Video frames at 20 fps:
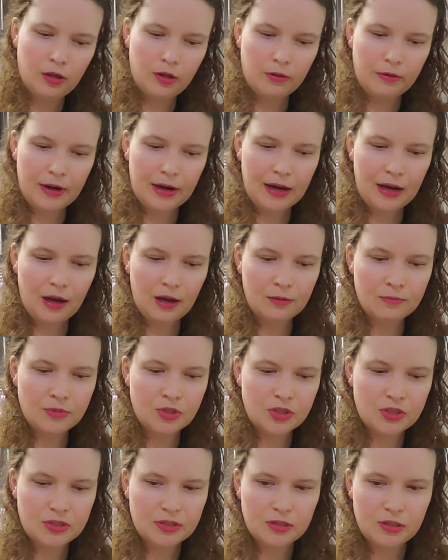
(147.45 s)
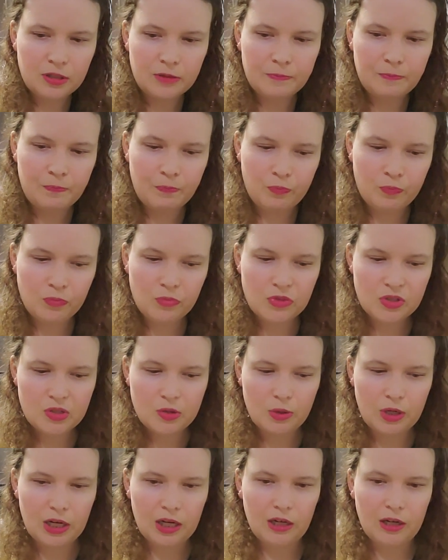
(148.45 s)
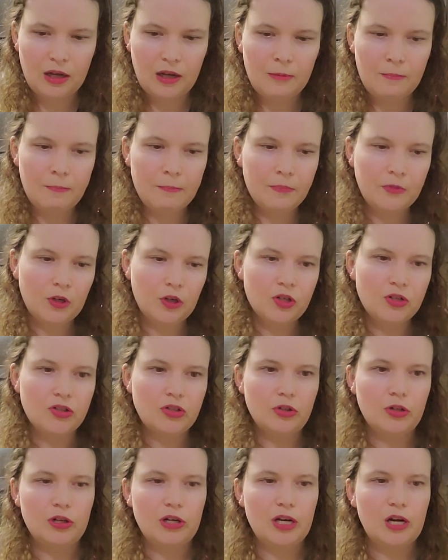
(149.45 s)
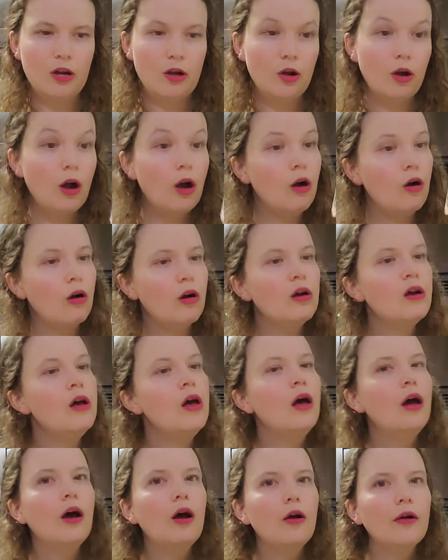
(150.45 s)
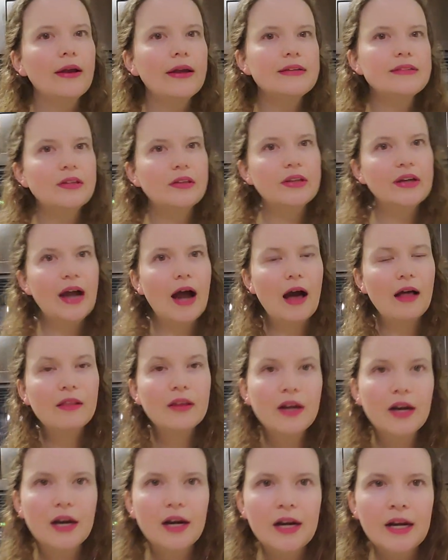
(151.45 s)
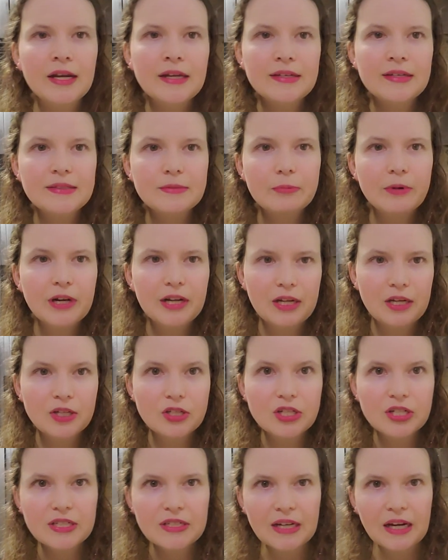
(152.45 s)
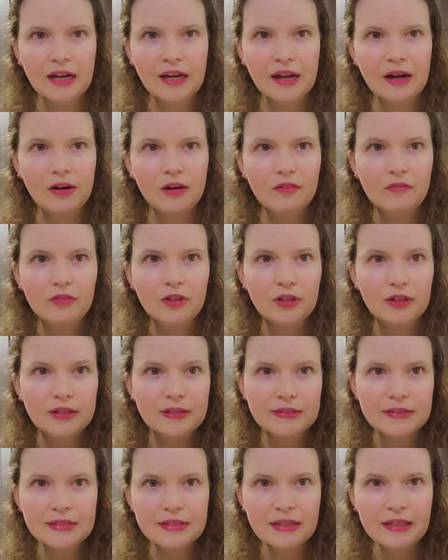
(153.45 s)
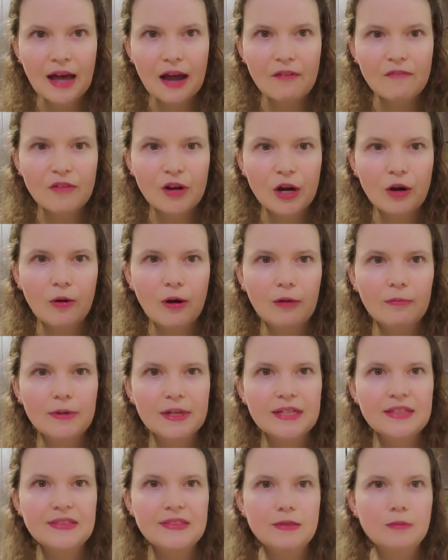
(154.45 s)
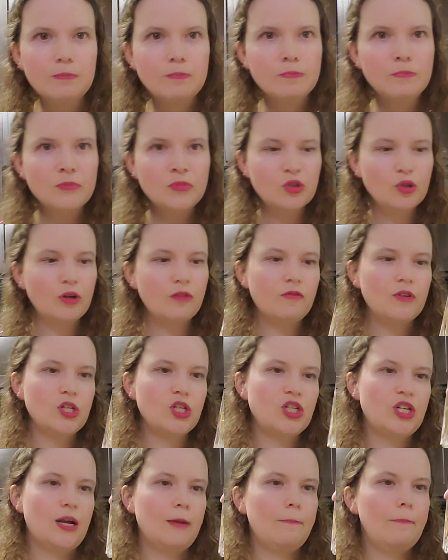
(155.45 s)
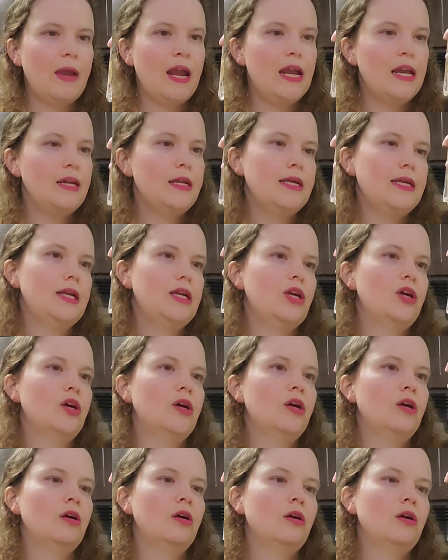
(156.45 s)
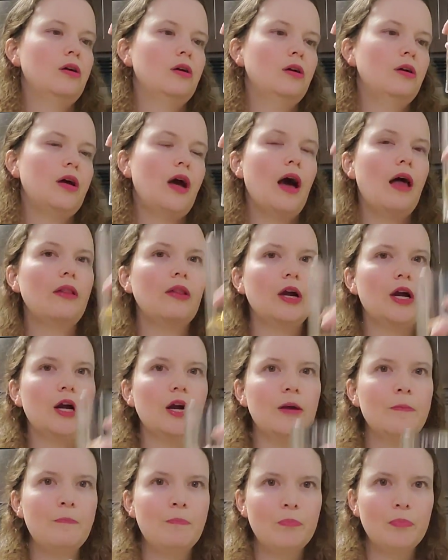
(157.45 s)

right now I'm just doing cursory. Oh, okay, so the color is pretty interesting. I don't know if you can see that very well, but it's sort of a champagne-y color.